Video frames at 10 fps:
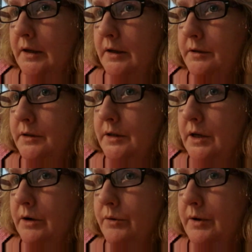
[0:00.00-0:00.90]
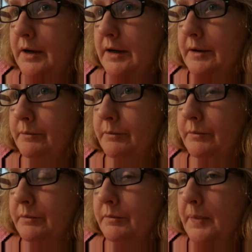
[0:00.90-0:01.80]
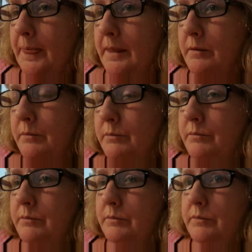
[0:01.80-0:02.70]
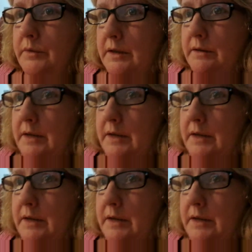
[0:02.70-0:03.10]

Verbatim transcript: And so um, the